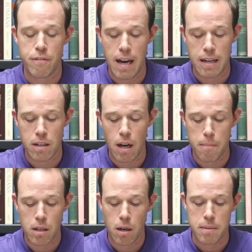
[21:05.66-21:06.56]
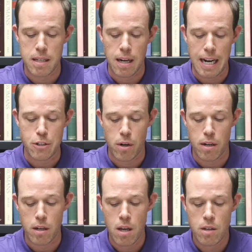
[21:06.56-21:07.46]
that and not become
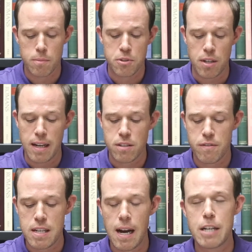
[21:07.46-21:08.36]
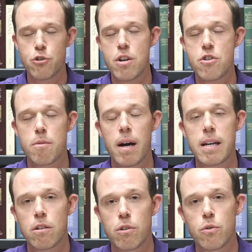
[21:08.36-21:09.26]
dehydrated. Some signs of dehydration might
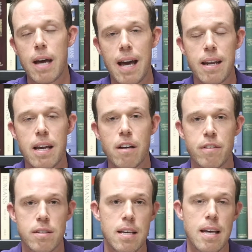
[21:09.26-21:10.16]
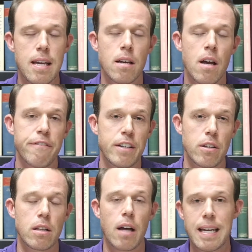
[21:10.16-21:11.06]
include headache, fatigue,
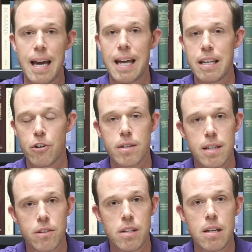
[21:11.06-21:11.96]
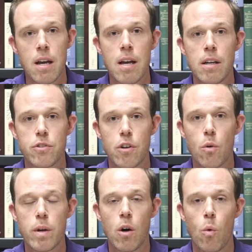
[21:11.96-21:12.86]
feeling lightheaded or dizzy.
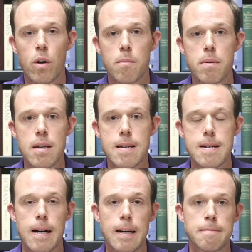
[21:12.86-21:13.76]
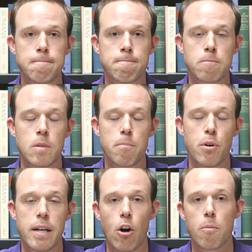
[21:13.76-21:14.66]
So we don't want to be
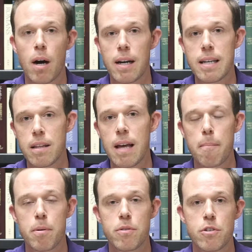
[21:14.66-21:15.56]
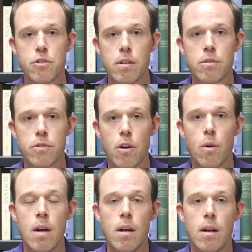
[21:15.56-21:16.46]
putting our body in that position.
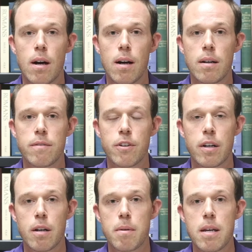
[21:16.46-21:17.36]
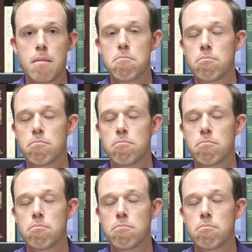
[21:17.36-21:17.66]
So if you're going to be